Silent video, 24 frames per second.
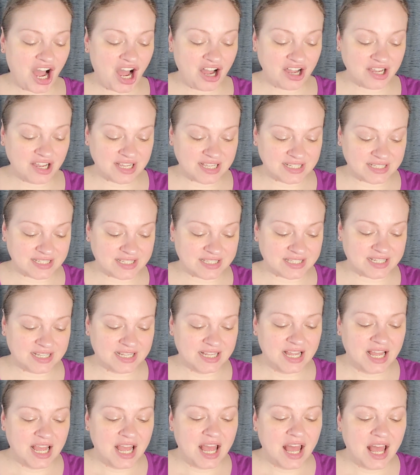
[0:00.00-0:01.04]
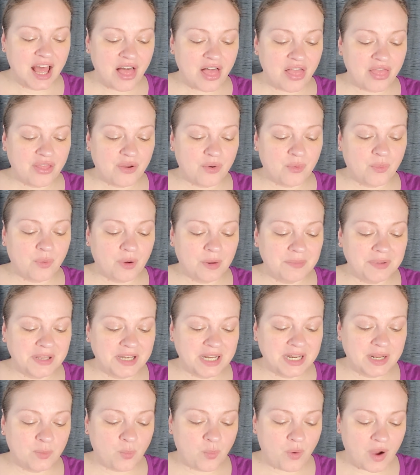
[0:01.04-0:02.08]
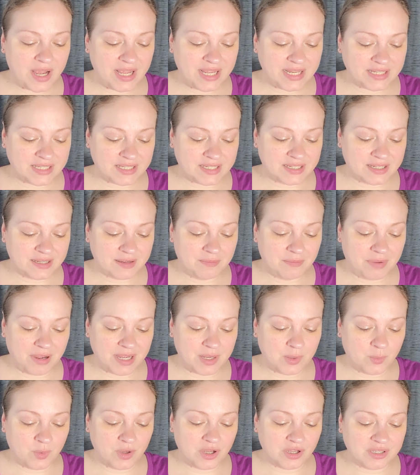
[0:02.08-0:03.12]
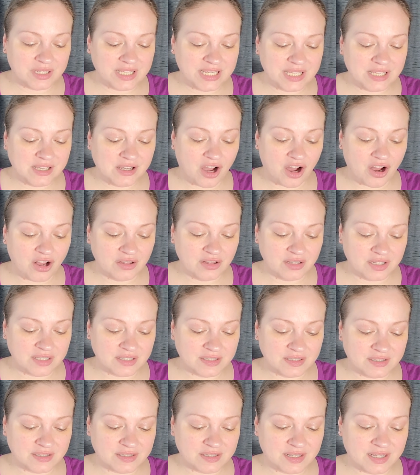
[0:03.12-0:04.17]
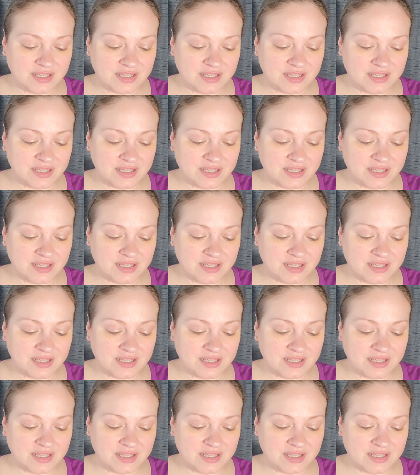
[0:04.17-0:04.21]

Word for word: August, The Woman in White by Wilkie Collins.